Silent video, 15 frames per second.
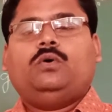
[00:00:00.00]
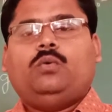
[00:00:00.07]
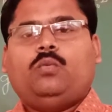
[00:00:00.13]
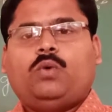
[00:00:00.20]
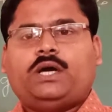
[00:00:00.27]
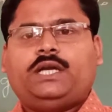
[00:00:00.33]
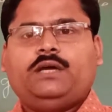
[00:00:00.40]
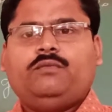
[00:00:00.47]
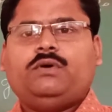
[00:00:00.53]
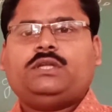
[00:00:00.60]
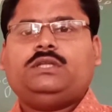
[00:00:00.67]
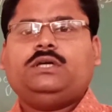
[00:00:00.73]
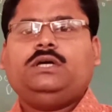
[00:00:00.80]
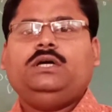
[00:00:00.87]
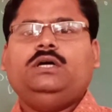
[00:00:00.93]
whatever
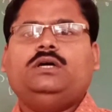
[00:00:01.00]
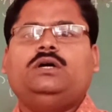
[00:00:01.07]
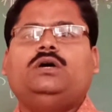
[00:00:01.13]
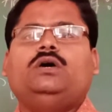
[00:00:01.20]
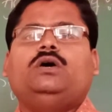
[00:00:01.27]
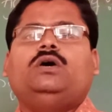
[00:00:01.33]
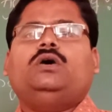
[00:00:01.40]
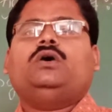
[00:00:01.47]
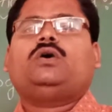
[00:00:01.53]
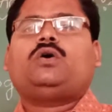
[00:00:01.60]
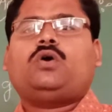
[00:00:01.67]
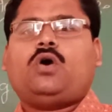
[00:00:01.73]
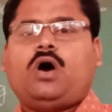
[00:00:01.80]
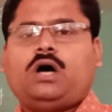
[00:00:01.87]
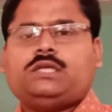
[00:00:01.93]
the
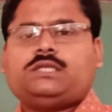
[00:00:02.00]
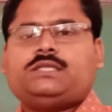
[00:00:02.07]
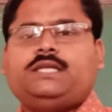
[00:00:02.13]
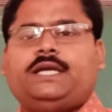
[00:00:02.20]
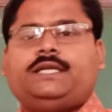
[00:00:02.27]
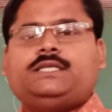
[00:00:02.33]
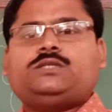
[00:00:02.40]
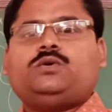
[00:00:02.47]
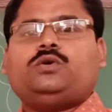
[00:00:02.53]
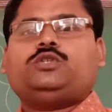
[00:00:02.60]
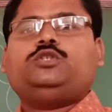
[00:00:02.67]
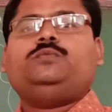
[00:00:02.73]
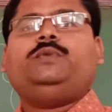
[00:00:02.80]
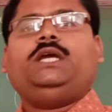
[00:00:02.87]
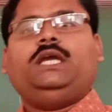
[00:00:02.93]
cost that is going
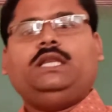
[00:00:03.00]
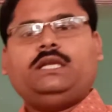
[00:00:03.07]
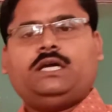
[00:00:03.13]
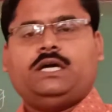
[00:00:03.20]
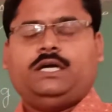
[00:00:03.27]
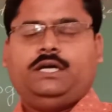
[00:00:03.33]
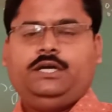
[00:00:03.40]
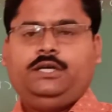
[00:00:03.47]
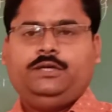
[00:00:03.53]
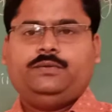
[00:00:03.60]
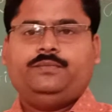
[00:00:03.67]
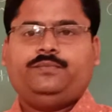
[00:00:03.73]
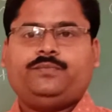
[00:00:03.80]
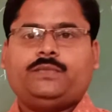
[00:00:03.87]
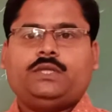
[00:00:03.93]
to be
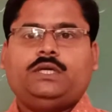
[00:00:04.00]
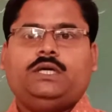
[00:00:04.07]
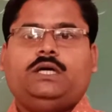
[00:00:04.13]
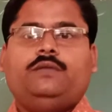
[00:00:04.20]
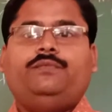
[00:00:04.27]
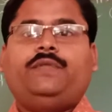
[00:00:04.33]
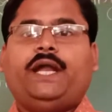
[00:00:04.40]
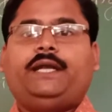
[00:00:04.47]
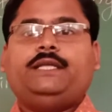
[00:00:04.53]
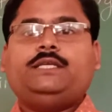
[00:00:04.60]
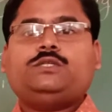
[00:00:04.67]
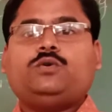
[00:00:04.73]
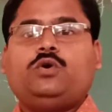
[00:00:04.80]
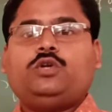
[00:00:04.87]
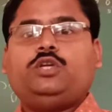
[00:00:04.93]
incurred, that
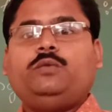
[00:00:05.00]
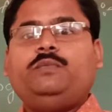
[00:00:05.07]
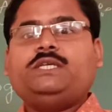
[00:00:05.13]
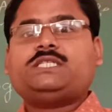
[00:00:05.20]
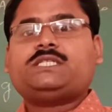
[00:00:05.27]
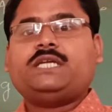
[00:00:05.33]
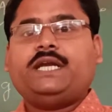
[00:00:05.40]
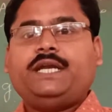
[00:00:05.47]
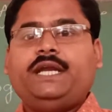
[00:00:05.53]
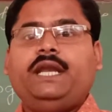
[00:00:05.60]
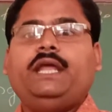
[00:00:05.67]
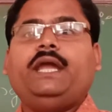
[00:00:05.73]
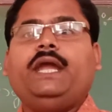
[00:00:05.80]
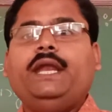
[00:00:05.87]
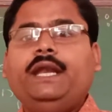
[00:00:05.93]
is going to be studied
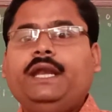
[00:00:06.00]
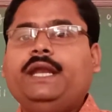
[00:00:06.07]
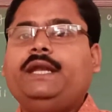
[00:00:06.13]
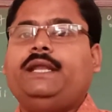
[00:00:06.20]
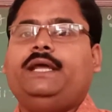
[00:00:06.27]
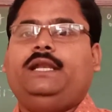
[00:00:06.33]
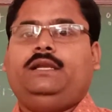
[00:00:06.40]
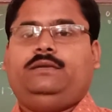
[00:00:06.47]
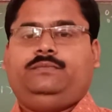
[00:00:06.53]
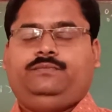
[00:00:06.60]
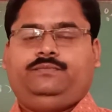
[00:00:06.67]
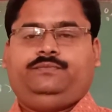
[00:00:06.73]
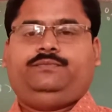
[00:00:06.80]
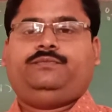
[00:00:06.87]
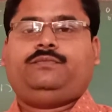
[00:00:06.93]
in detail
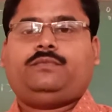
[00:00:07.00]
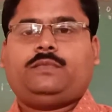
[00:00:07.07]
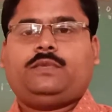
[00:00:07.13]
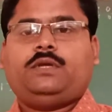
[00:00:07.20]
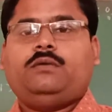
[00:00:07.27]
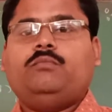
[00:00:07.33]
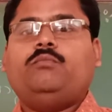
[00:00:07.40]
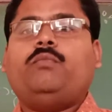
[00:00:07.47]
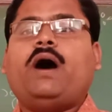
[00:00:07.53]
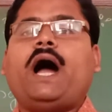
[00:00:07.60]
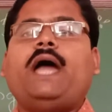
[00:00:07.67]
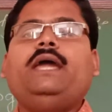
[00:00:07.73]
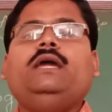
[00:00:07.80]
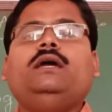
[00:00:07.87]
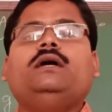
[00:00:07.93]

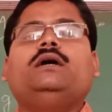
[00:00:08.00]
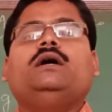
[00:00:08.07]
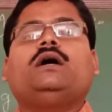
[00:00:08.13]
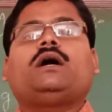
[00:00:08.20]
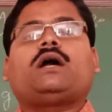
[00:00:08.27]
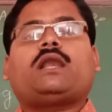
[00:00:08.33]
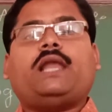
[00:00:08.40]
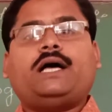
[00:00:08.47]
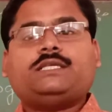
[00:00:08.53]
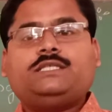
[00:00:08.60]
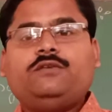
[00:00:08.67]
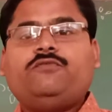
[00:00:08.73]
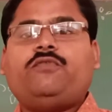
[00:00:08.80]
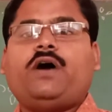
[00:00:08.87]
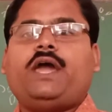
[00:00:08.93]
by
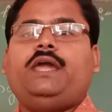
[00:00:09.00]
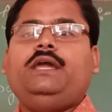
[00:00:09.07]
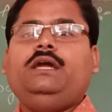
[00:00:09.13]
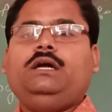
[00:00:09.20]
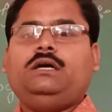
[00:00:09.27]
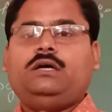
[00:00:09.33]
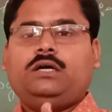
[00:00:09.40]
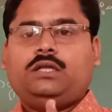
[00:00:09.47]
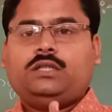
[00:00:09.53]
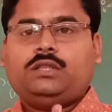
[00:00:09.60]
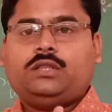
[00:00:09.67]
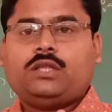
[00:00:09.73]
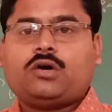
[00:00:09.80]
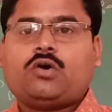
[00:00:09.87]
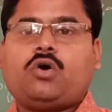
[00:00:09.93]
classifying
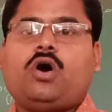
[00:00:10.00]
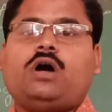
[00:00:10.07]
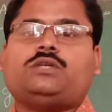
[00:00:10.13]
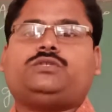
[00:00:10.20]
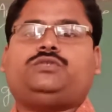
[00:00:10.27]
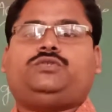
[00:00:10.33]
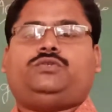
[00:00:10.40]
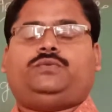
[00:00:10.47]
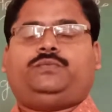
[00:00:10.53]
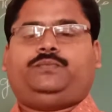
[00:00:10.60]
the cost.